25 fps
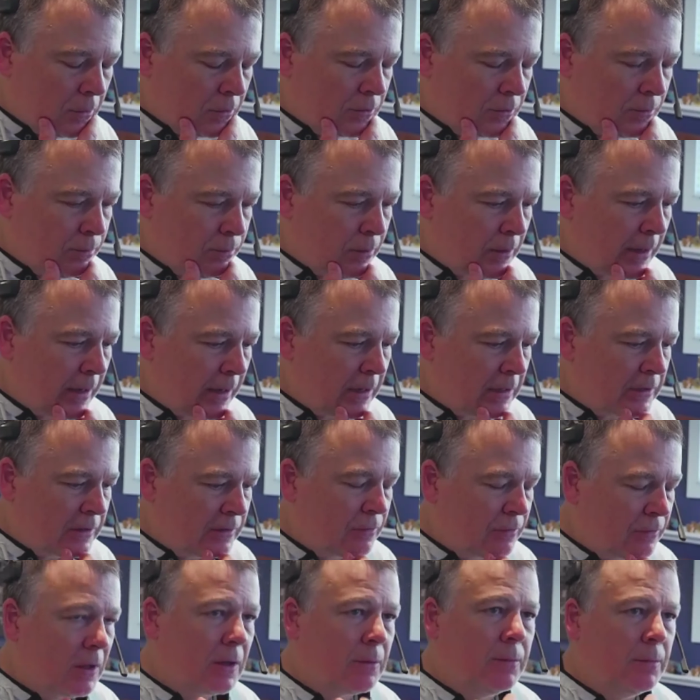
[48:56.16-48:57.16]
there's plans
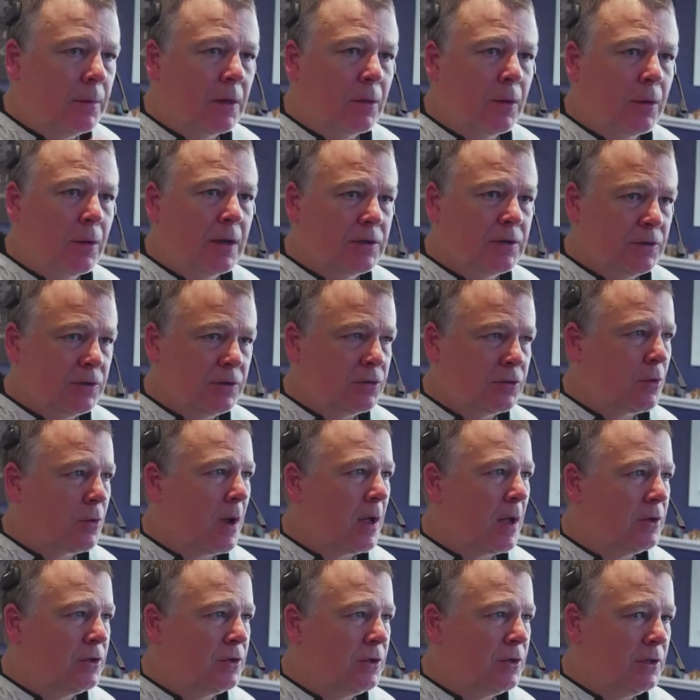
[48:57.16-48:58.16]
for like mitigation
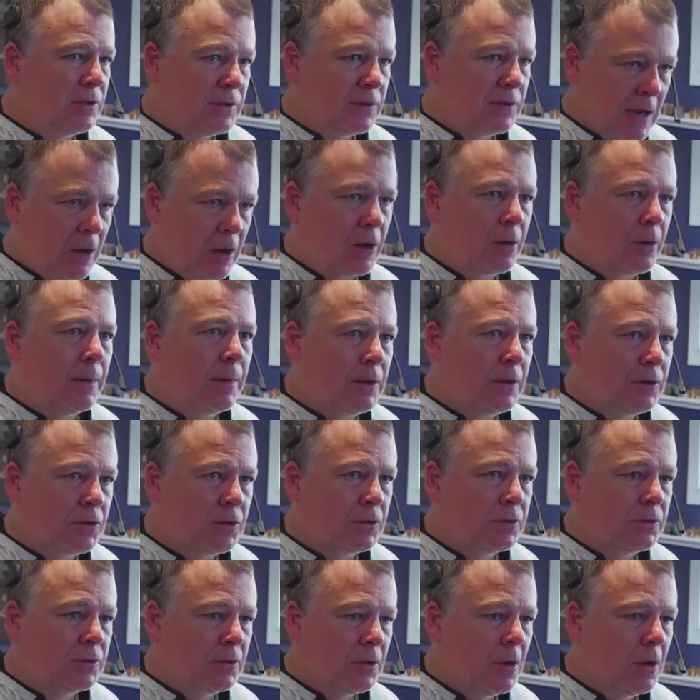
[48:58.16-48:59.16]
strategies,
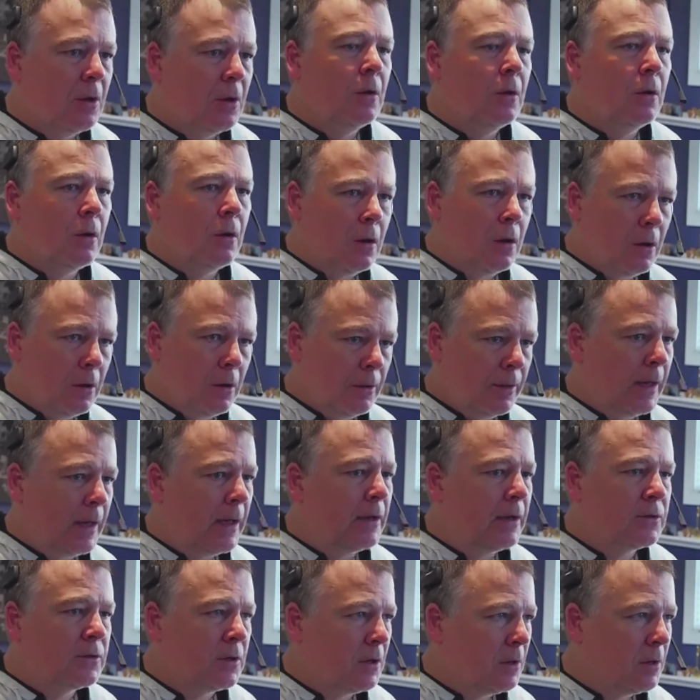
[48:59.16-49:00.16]
countermeasures, all
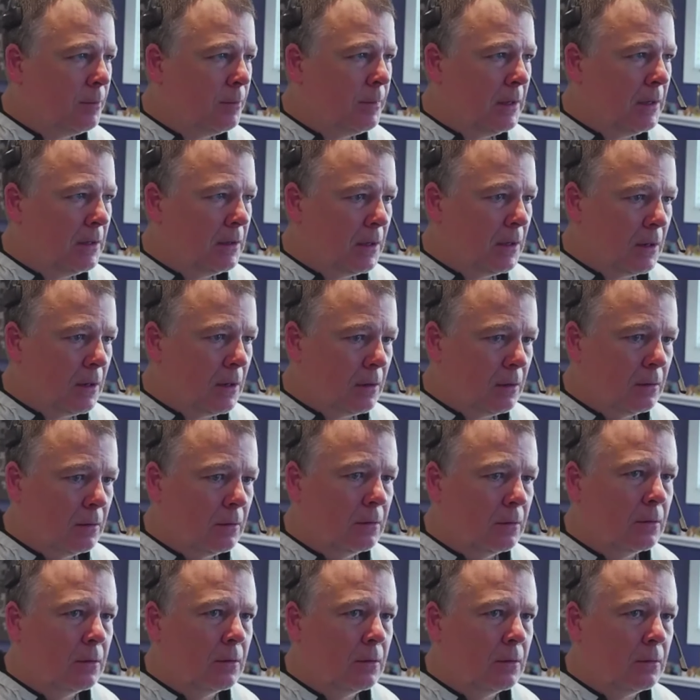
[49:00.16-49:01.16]
that's going to be in there,
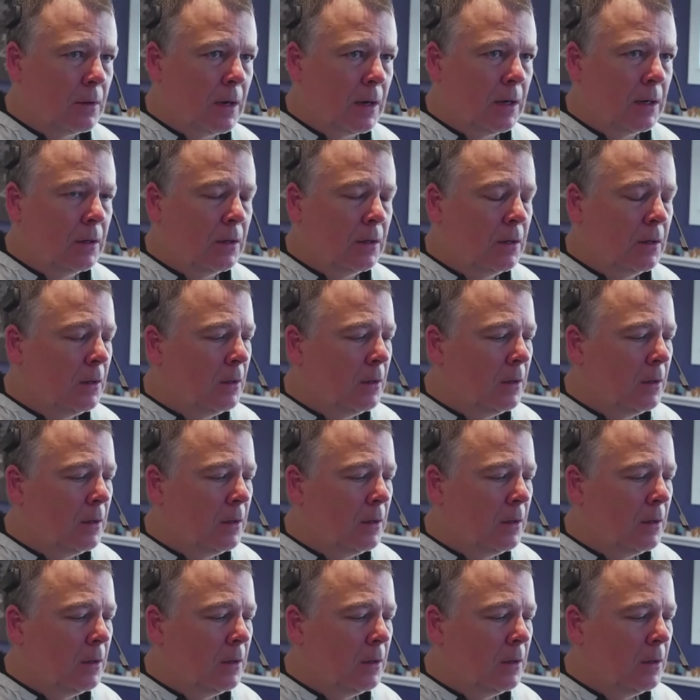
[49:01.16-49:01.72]
right?